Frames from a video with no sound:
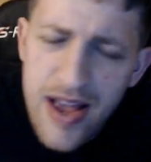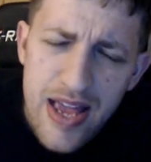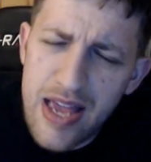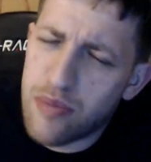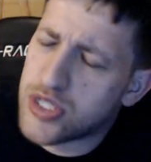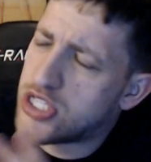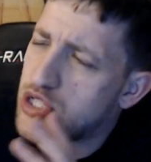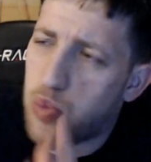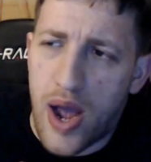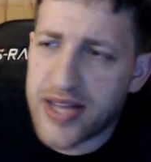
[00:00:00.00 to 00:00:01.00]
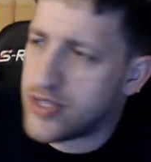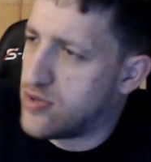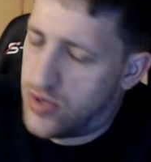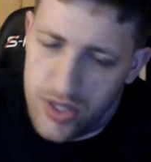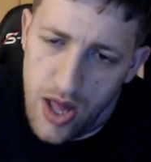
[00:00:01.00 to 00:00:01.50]
It was just way too
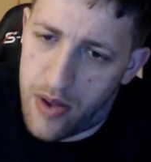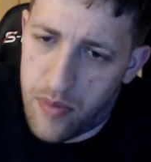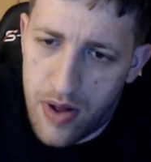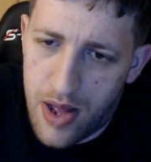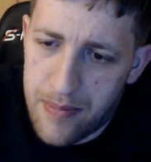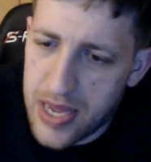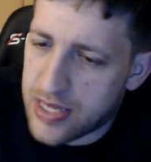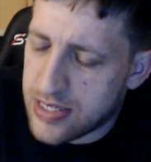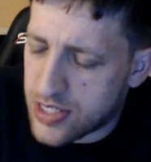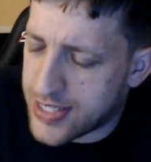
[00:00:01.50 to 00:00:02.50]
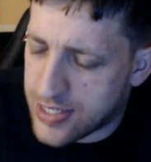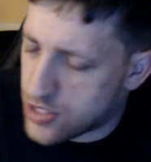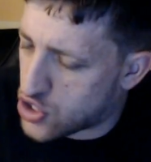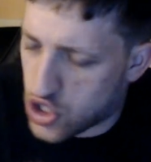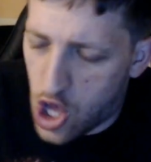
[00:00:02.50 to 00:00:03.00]
slow. I mean, it's just
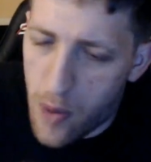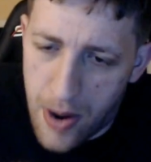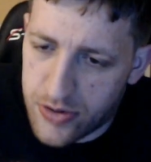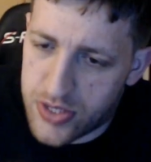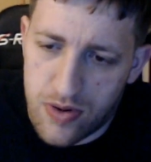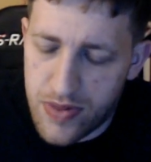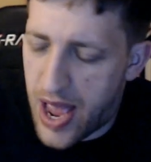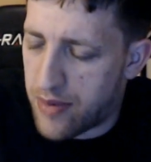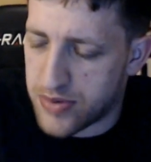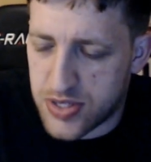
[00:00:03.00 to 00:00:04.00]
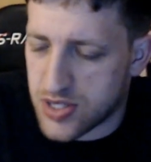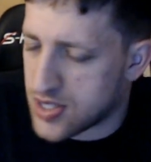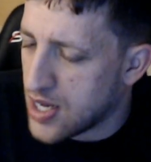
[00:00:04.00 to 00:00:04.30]
slow motion on that was just